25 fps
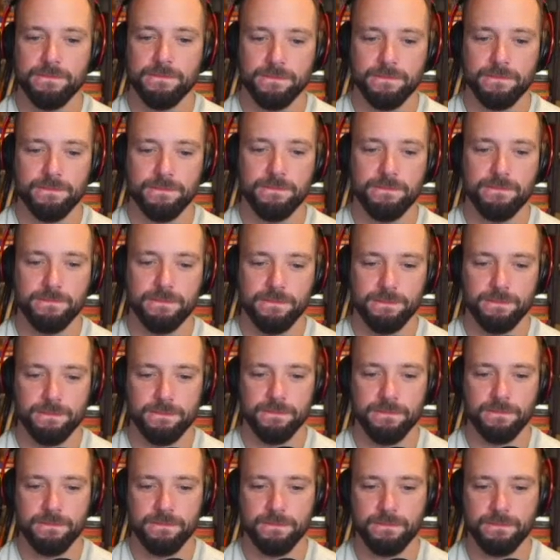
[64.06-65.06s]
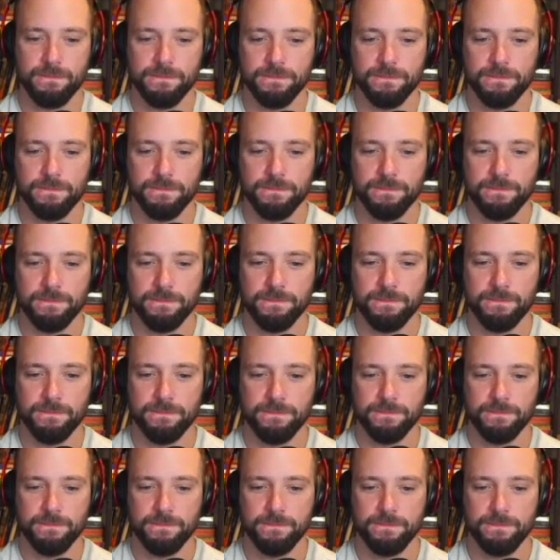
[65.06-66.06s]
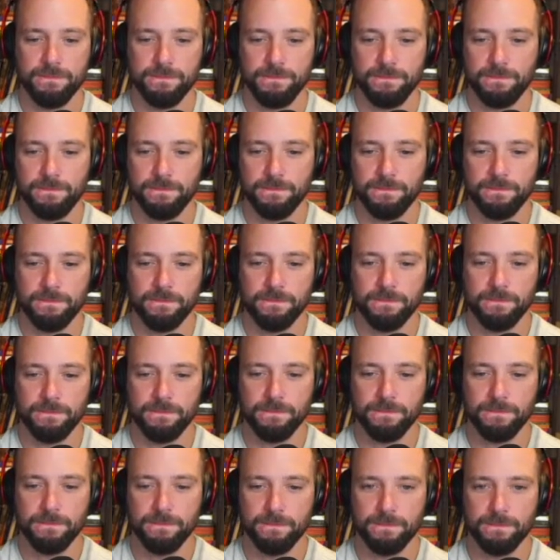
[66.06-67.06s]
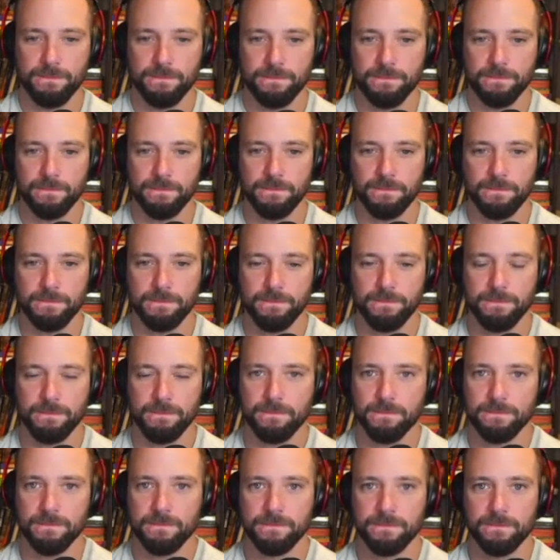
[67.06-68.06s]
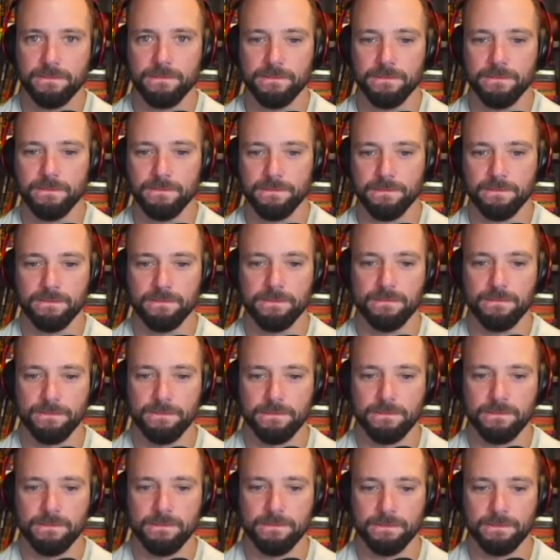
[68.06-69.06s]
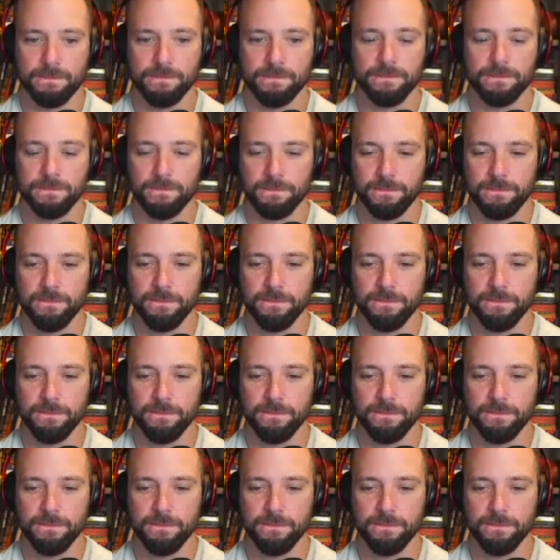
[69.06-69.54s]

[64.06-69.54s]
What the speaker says: No words are spoken by the person on screen.